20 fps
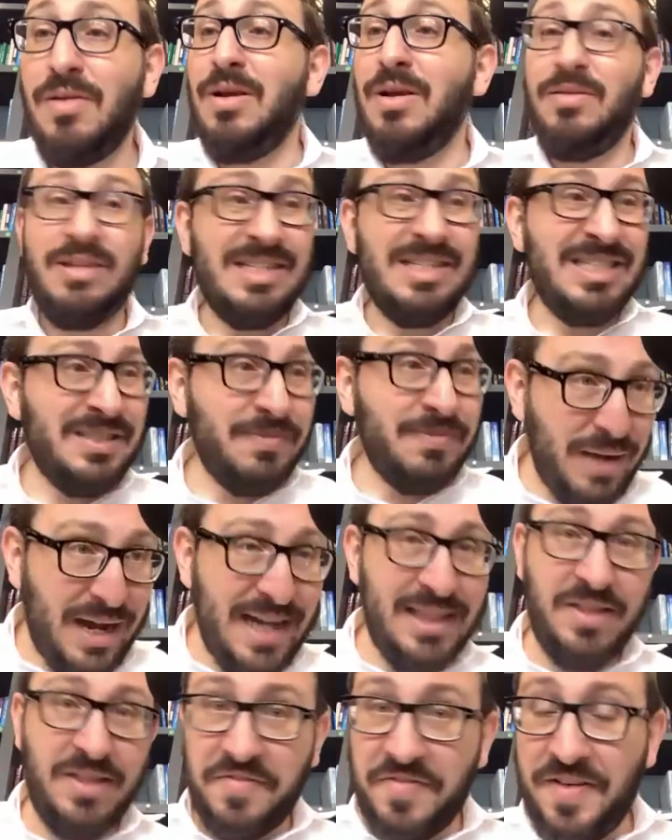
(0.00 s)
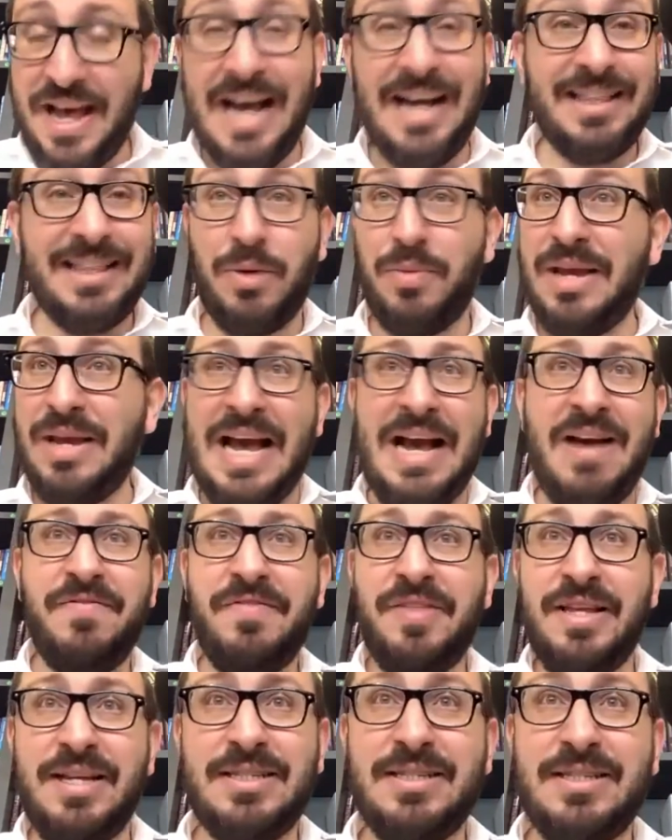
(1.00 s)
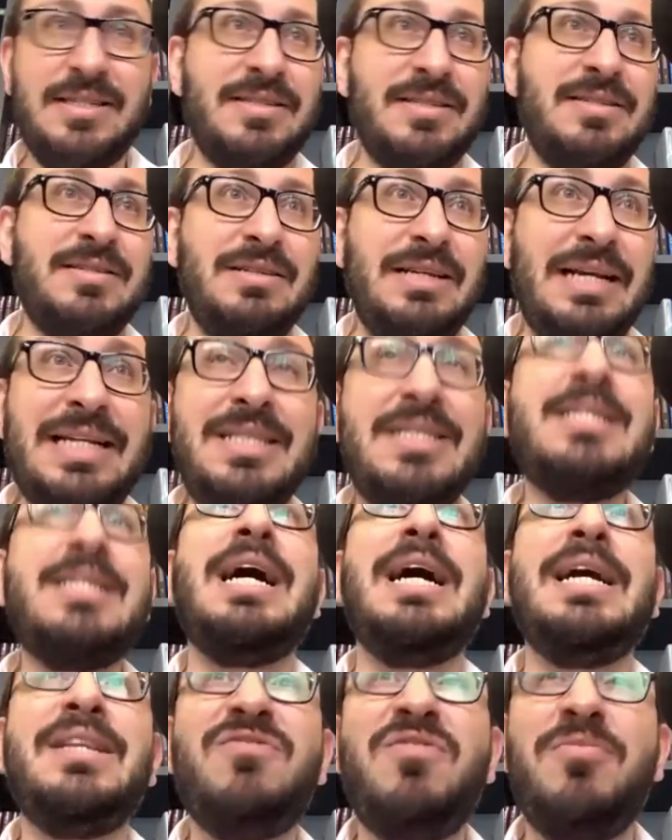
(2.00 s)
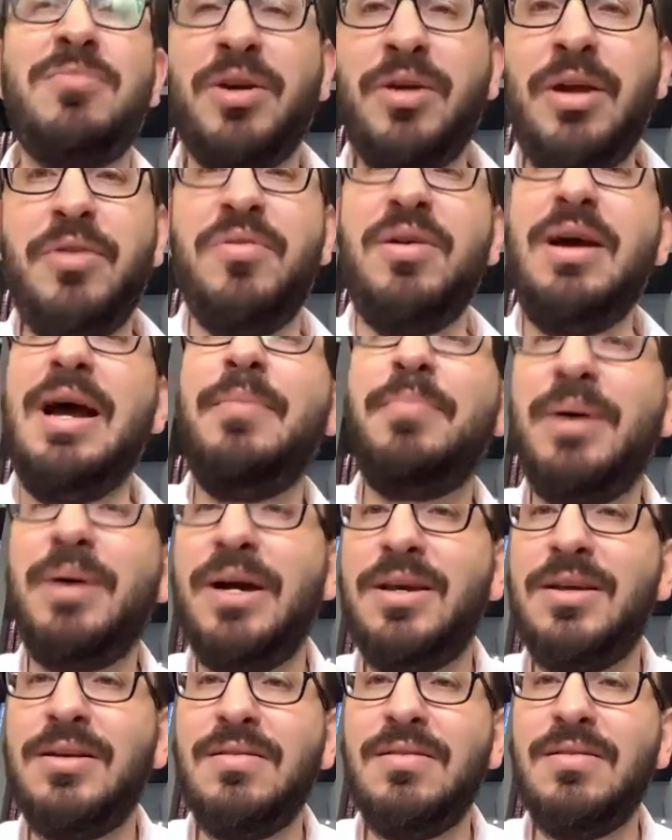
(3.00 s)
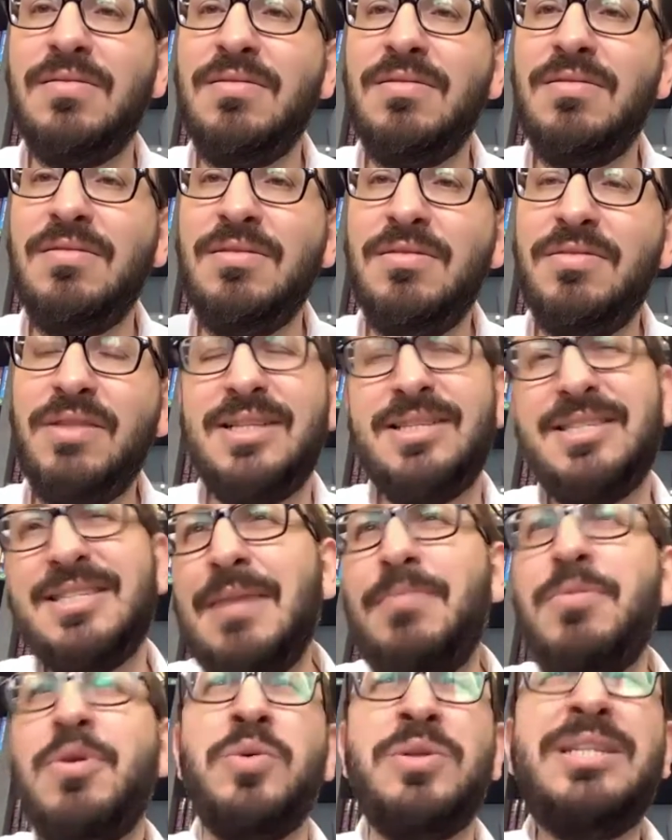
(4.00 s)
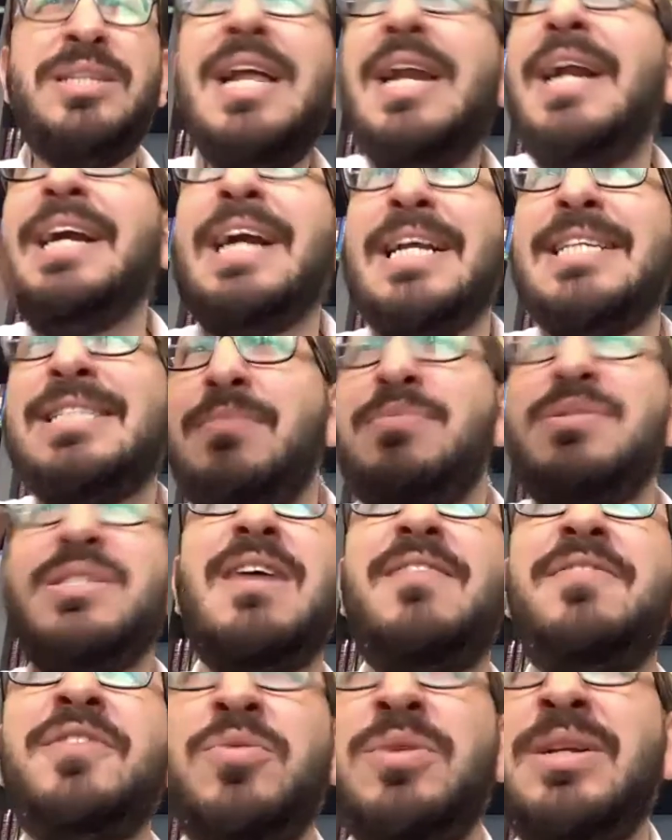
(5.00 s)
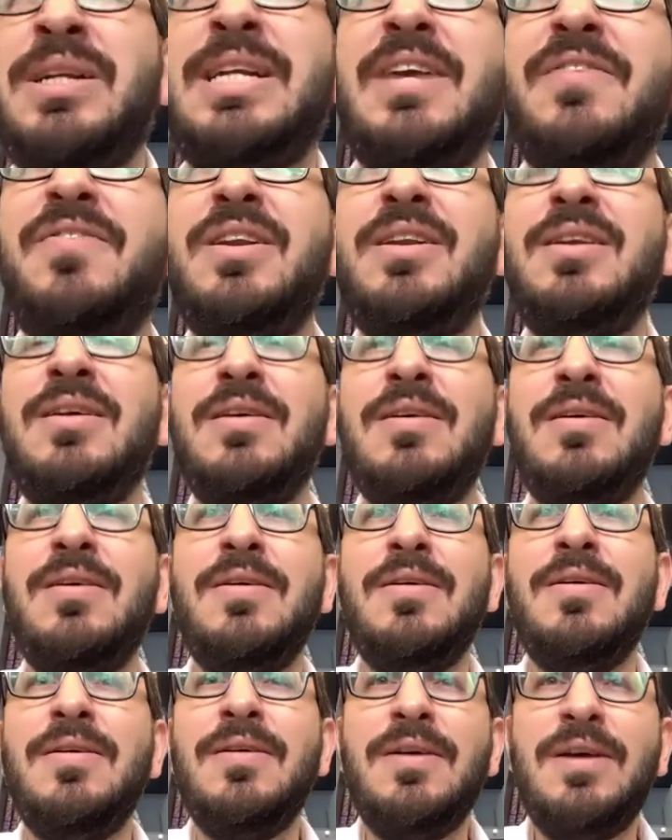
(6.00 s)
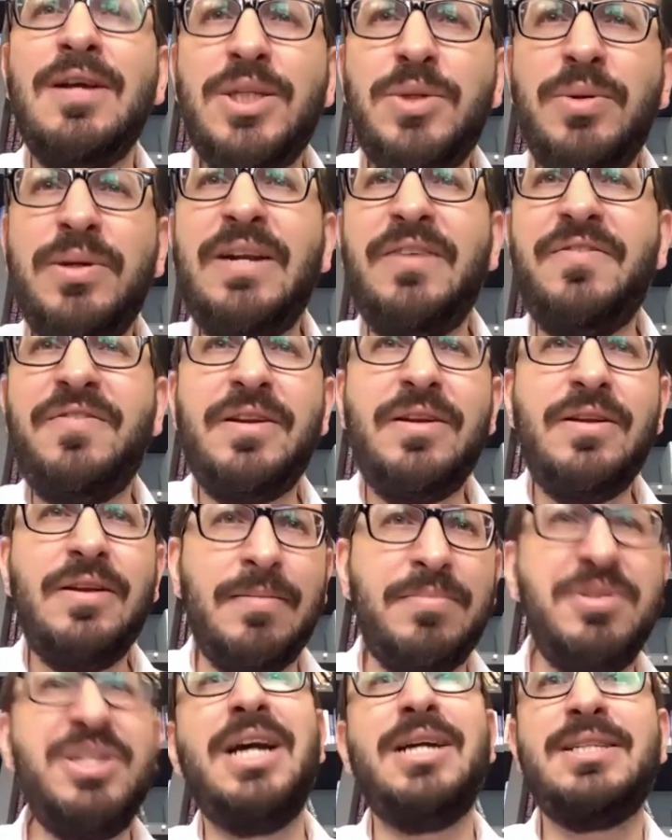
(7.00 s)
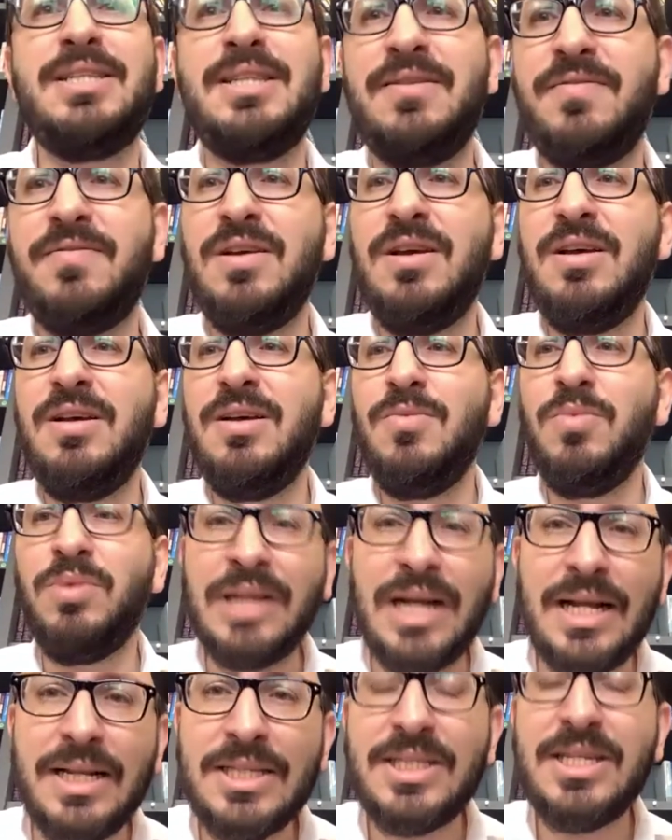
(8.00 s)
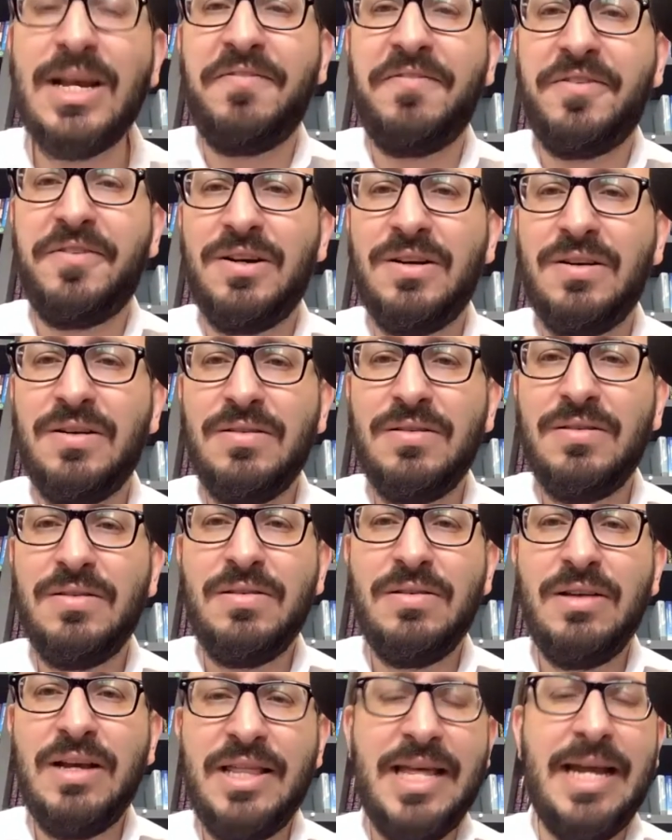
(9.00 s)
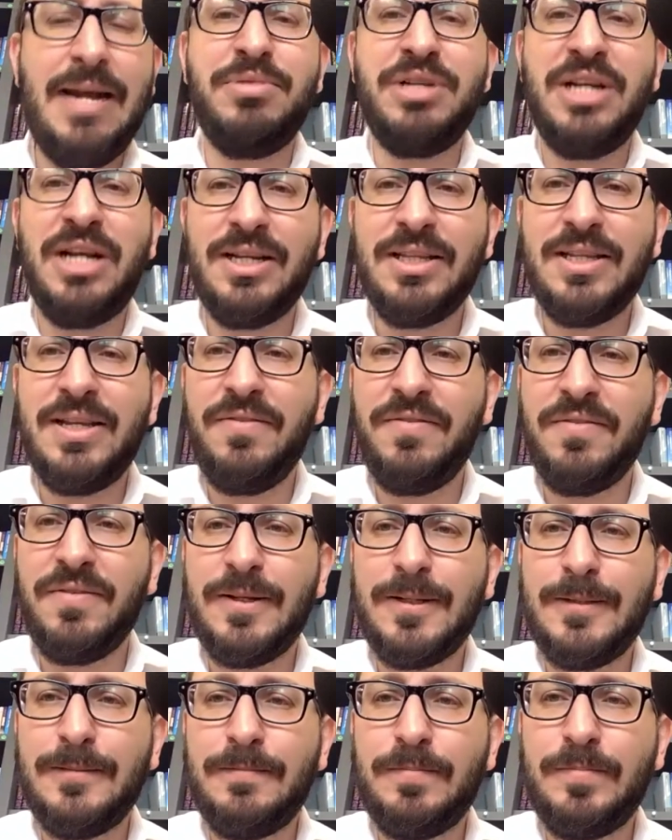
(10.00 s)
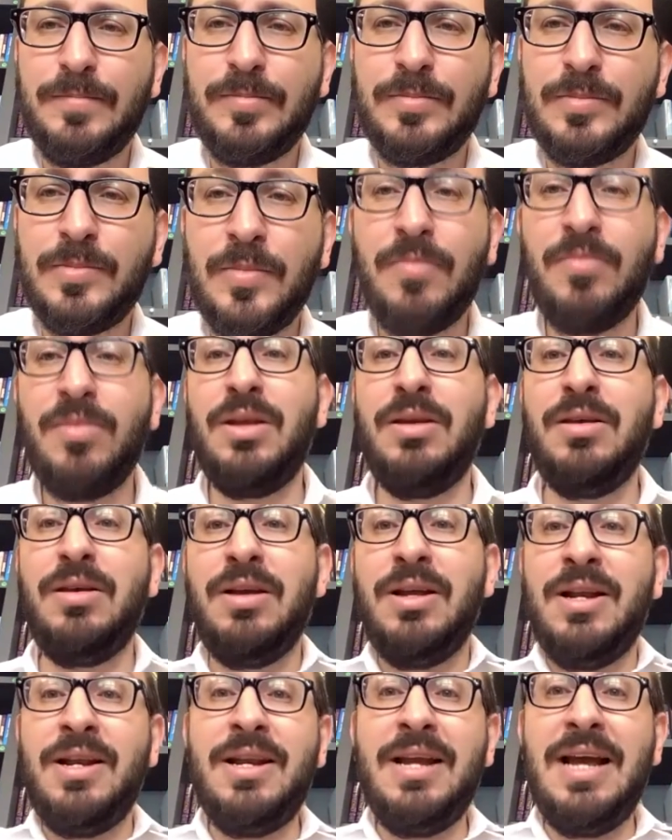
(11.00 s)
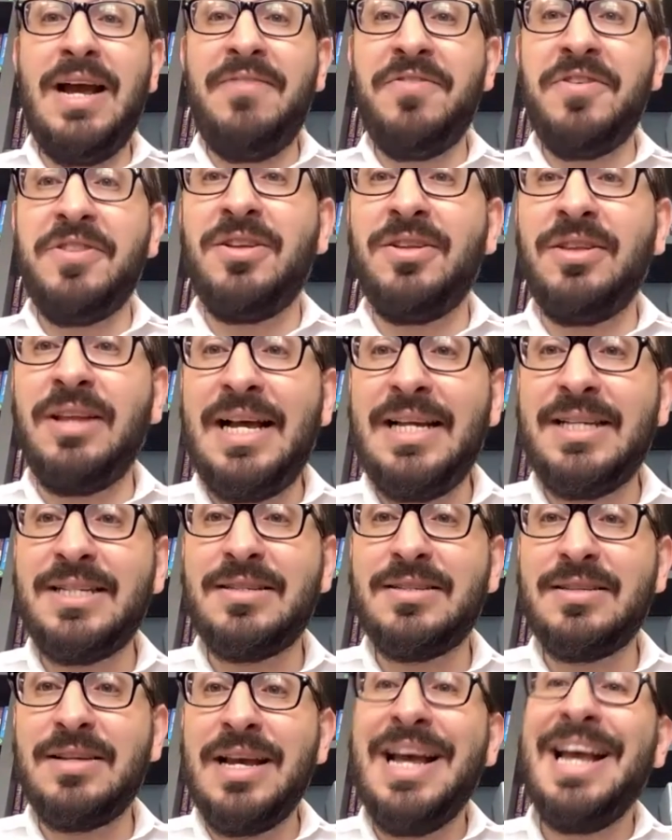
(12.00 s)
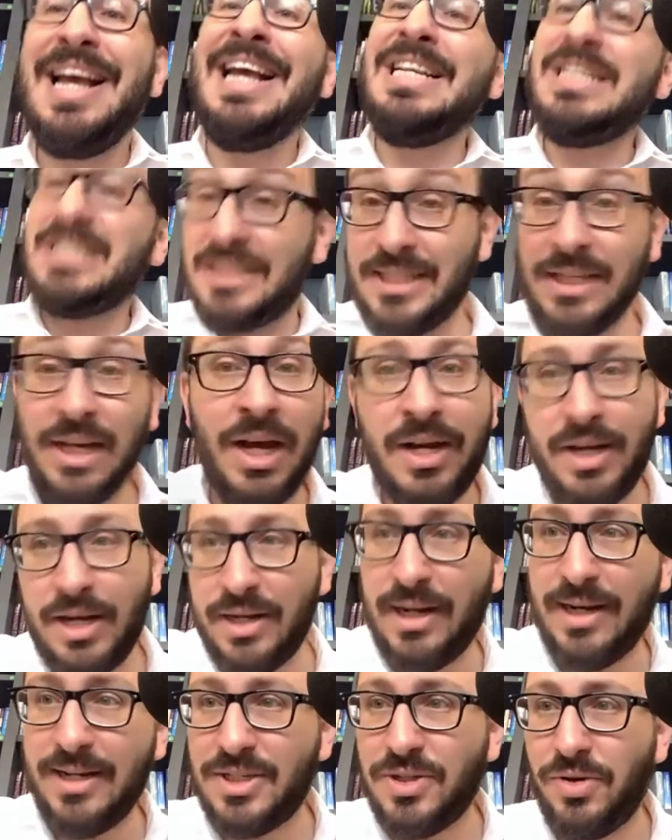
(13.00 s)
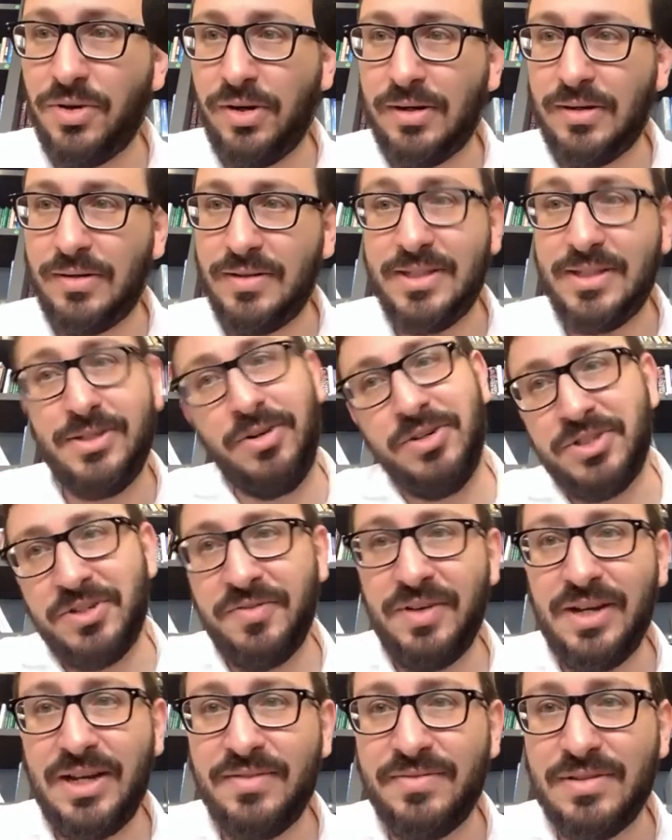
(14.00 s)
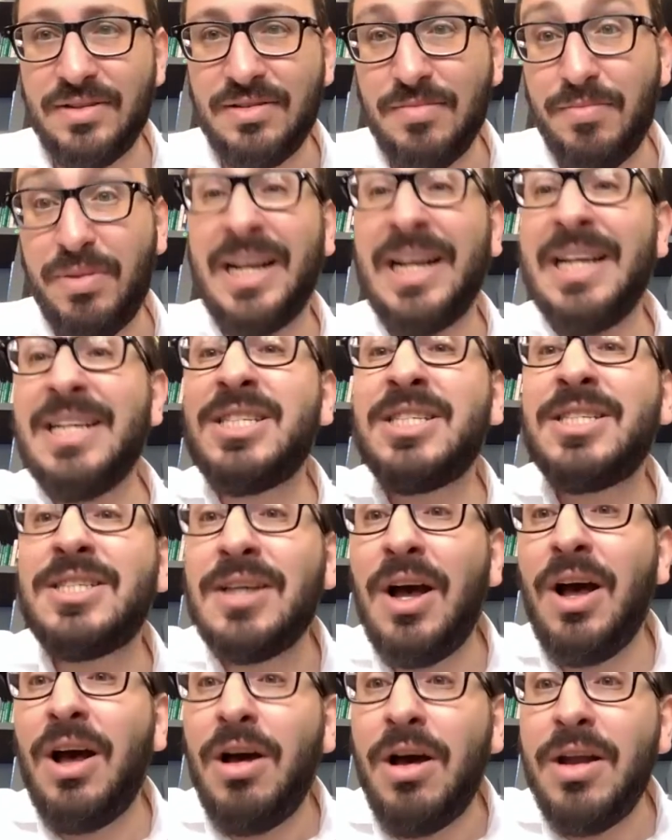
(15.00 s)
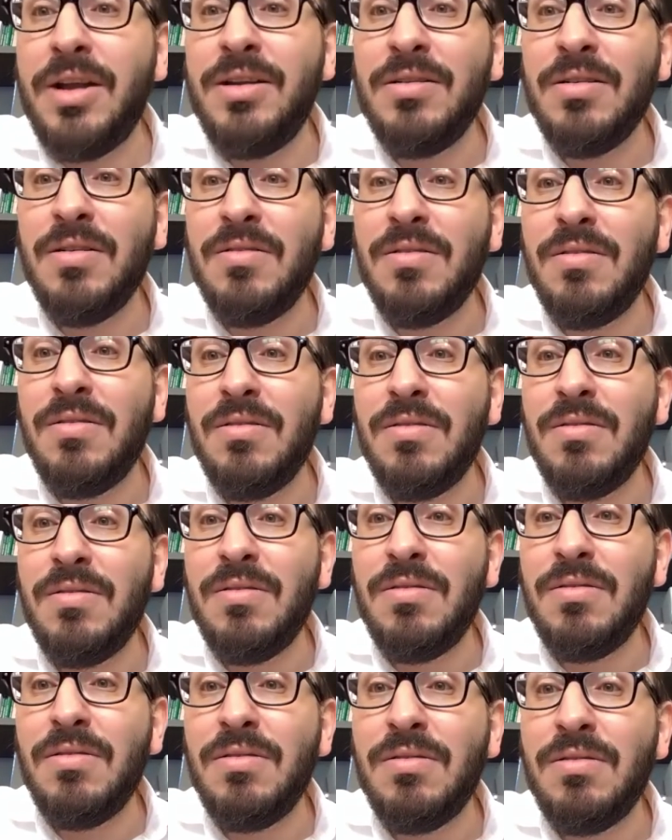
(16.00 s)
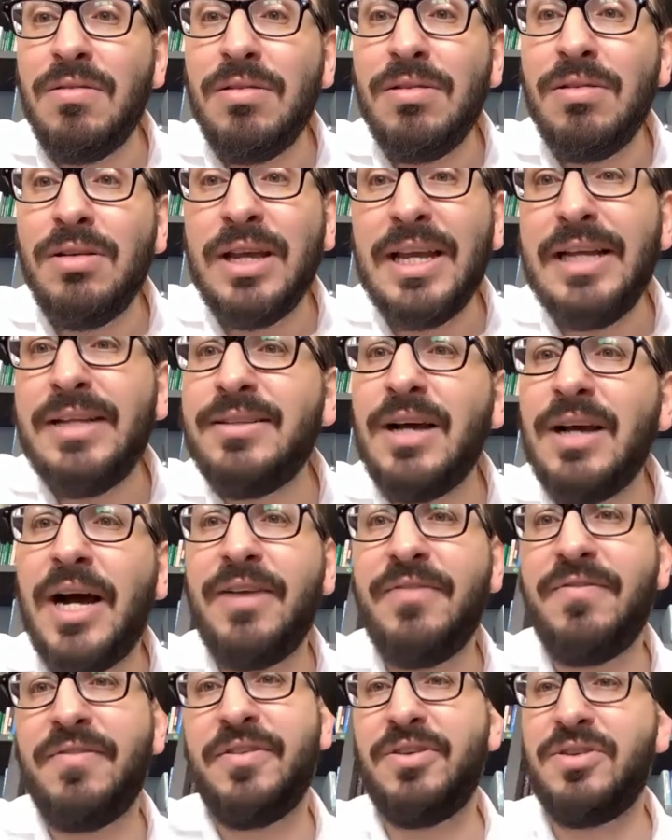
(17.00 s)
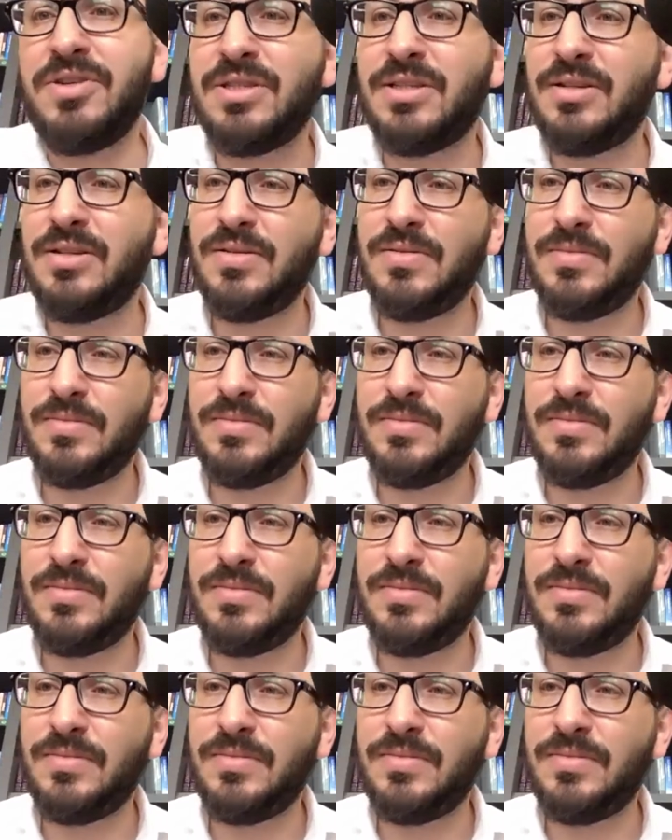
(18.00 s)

despite the fact that we have this insight from the great rabbi that someone who dedicates themselves to a given to a given objective will not suffer in that objective, nevertheless, his son, not his daughter, his daughter survived, but his son, he died of thirst.